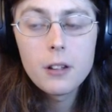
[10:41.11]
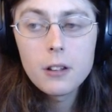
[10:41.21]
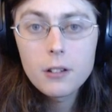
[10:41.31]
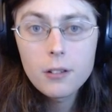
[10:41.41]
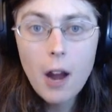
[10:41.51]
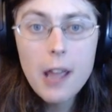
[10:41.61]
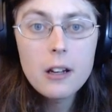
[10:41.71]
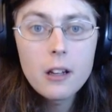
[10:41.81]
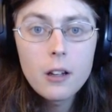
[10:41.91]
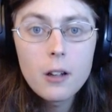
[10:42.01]
Right?
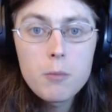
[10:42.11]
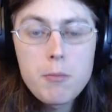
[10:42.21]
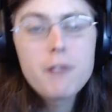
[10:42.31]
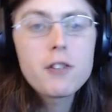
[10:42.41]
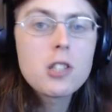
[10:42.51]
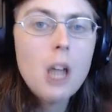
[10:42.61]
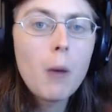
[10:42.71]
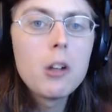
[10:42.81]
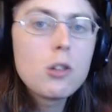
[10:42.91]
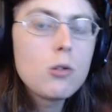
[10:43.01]
But for
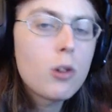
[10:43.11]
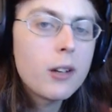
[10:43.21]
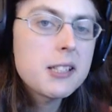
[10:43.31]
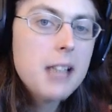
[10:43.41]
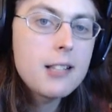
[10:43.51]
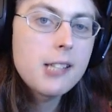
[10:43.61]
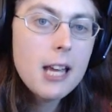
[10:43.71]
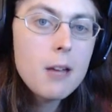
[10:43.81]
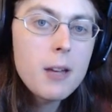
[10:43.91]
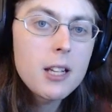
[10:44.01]
someone to criticize
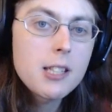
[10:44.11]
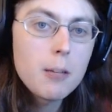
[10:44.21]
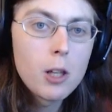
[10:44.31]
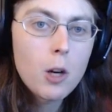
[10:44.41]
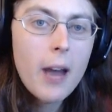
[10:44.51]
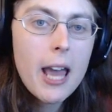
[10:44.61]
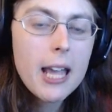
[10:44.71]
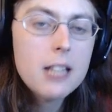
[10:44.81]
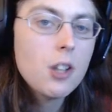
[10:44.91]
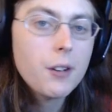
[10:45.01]
him in a similar way
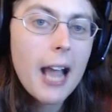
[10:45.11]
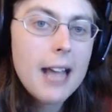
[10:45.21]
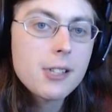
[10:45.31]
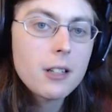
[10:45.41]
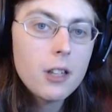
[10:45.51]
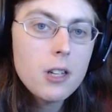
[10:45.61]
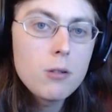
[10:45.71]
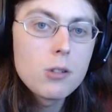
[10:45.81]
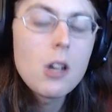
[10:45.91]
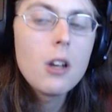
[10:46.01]
and sarcastically
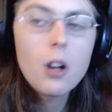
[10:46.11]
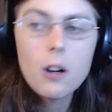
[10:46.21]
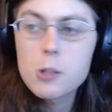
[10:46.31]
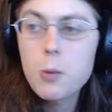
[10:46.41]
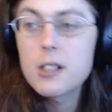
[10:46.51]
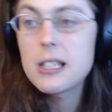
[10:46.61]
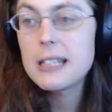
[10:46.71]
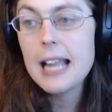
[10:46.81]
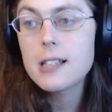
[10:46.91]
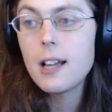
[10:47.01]
use curse words,
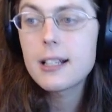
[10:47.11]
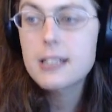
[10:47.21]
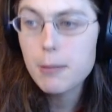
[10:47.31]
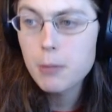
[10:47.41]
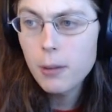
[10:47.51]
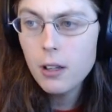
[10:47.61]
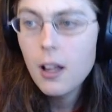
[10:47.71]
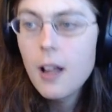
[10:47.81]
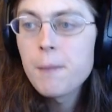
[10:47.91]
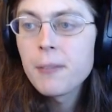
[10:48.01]
that's unacceptable.
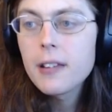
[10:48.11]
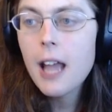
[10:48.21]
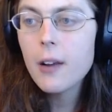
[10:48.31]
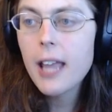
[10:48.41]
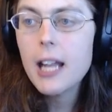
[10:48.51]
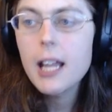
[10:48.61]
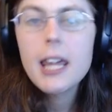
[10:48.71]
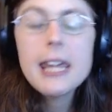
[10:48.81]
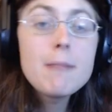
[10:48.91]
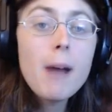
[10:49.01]
Now, again,
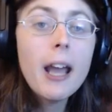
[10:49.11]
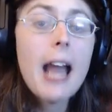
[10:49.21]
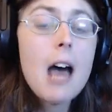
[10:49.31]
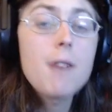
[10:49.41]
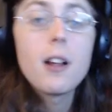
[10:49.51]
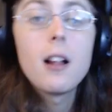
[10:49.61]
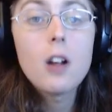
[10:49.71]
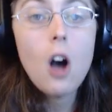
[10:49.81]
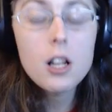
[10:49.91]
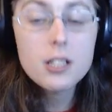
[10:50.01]
he might have
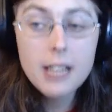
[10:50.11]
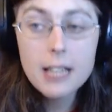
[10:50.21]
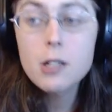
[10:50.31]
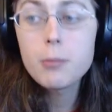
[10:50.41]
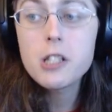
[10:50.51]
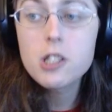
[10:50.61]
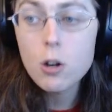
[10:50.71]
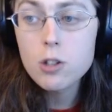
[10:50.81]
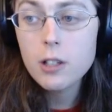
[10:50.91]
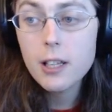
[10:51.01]
ostensibly
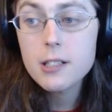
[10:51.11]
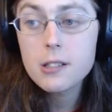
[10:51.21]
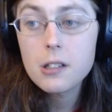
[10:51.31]
socialist